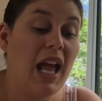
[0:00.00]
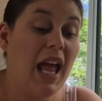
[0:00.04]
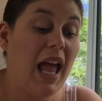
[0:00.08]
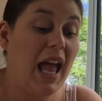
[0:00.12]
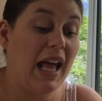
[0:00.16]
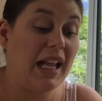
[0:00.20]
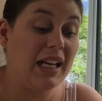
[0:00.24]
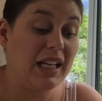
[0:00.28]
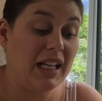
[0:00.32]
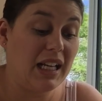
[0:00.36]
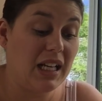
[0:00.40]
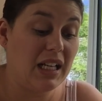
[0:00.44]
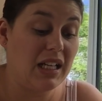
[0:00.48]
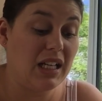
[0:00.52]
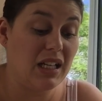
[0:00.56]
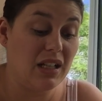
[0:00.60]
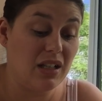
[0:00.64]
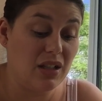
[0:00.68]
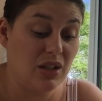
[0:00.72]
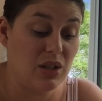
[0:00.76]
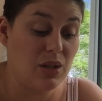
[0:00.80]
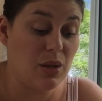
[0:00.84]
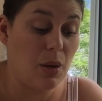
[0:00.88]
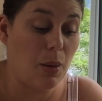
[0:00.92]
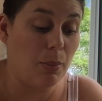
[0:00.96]
And it
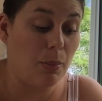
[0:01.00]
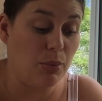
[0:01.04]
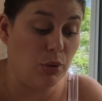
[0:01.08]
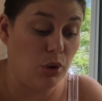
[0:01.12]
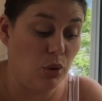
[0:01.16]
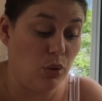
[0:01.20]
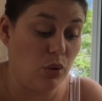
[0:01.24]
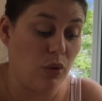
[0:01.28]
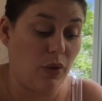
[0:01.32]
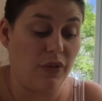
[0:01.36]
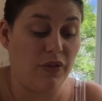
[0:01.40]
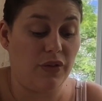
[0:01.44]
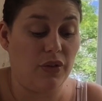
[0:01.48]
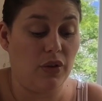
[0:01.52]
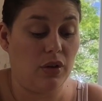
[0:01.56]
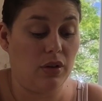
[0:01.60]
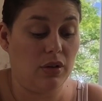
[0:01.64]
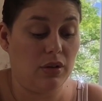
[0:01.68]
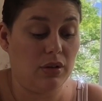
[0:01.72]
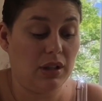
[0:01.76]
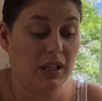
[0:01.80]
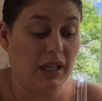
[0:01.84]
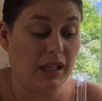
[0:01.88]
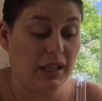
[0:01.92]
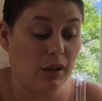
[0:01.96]
is
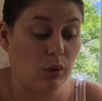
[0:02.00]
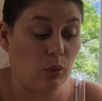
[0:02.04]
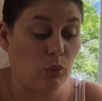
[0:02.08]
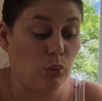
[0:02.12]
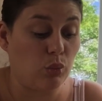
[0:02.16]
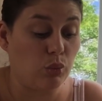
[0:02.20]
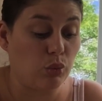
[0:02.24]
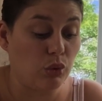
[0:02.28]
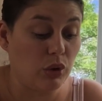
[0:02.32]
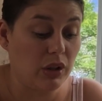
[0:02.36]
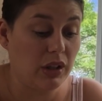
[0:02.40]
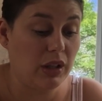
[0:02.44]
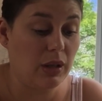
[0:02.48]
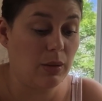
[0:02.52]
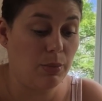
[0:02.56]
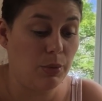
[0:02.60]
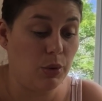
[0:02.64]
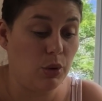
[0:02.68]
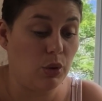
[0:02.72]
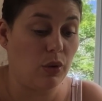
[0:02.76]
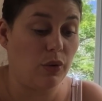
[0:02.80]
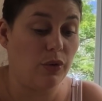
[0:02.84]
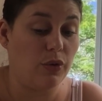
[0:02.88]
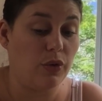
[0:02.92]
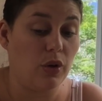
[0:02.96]
beautiful, like really
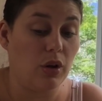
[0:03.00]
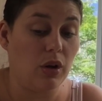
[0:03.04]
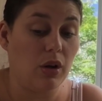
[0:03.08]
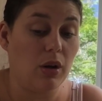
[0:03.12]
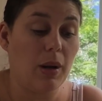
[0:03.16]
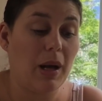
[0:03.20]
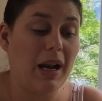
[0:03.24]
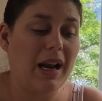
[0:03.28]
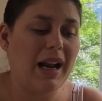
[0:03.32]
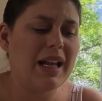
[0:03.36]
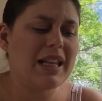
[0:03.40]
beautiful. And